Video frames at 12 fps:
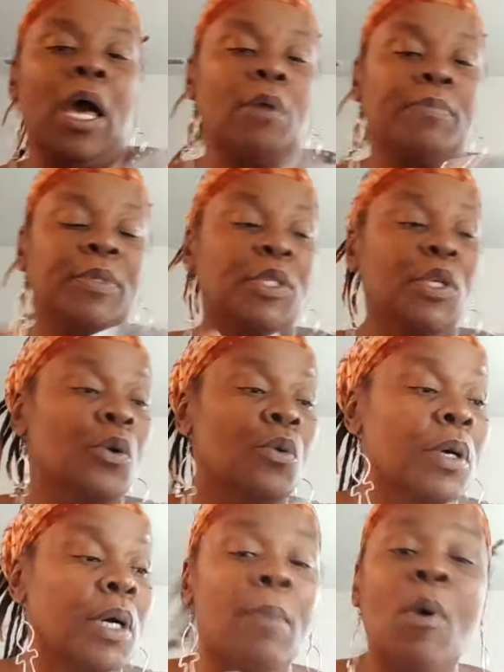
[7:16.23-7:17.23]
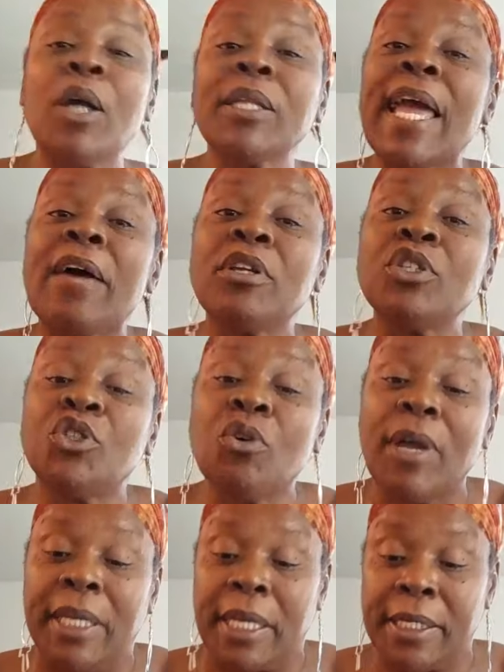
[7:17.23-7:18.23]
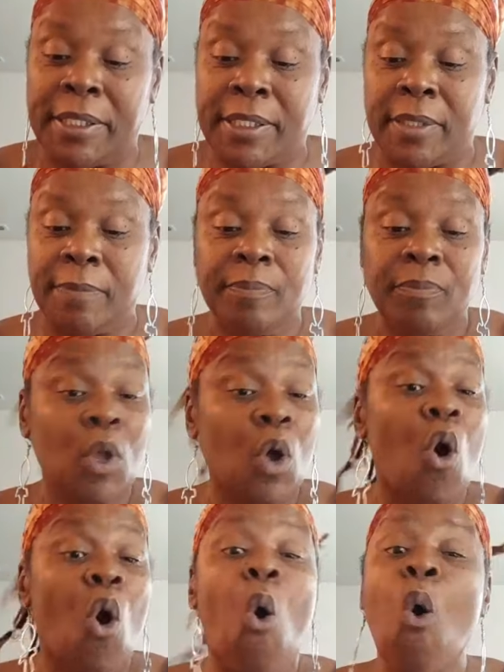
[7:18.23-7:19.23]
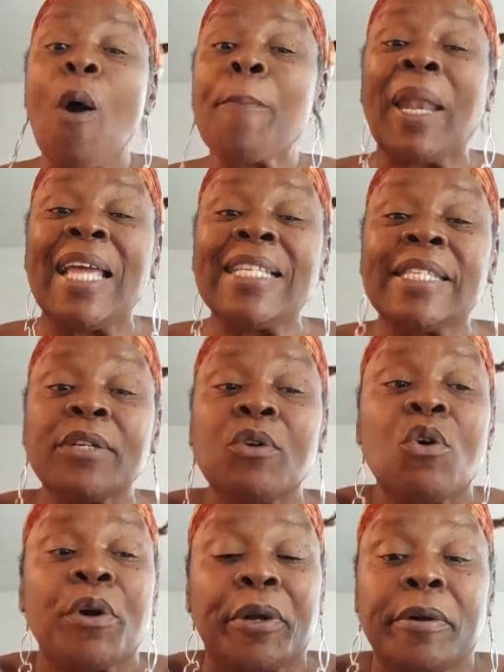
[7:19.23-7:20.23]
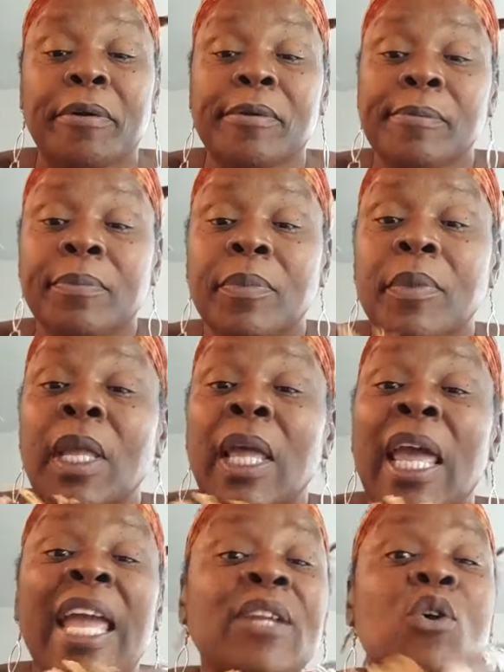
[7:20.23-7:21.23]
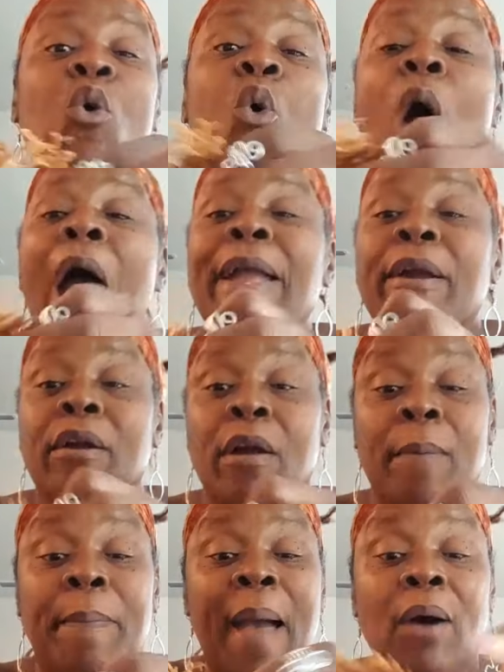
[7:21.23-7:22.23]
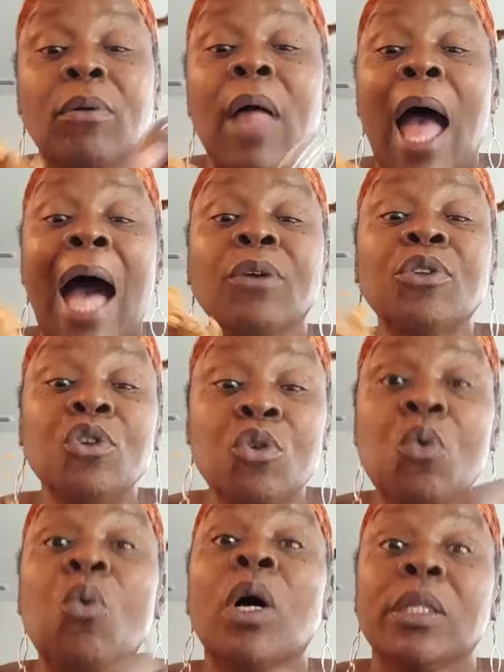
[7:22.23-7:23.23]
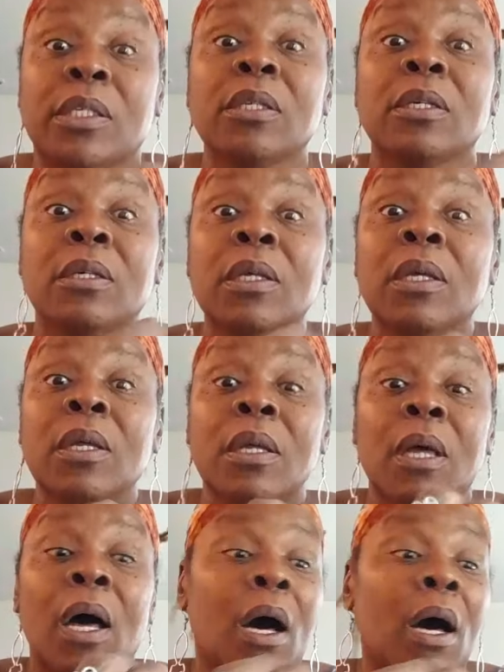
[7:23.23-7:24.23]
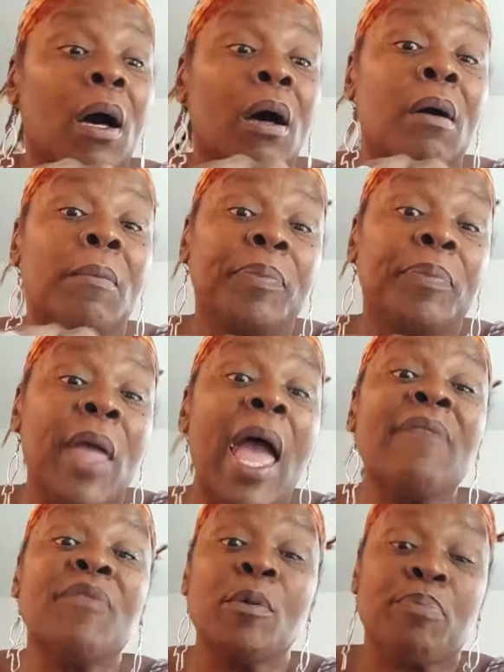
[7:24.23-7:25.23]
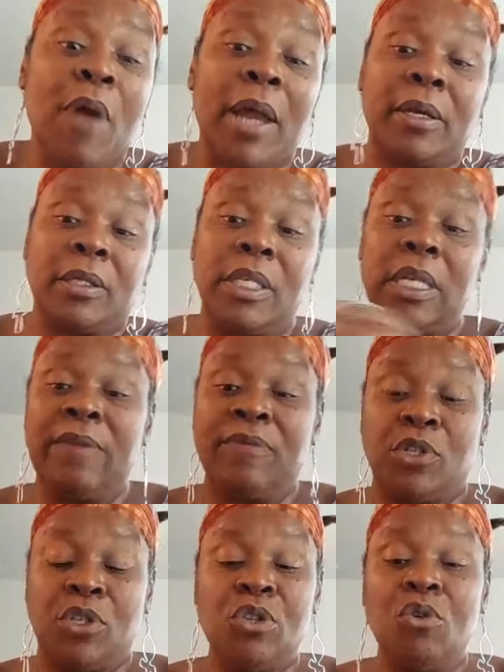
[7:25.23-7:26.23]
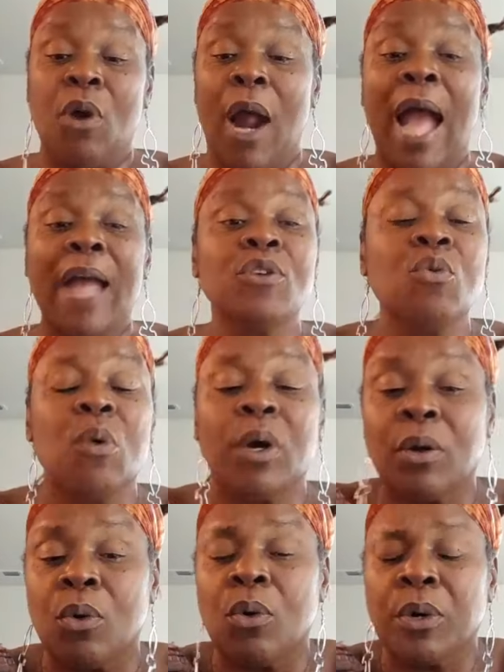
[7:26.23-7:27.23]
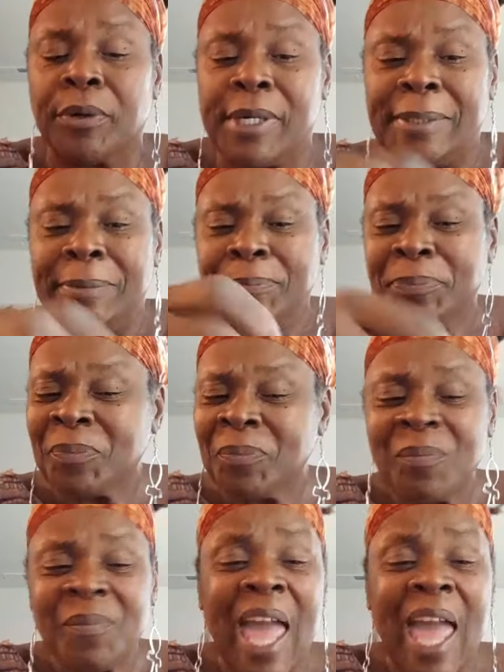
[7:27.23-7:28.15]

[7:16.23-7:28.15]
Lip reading: Yep, so come on down and join us or place an order. Inquire about how you want to have your product delivered to you or how you want to order it.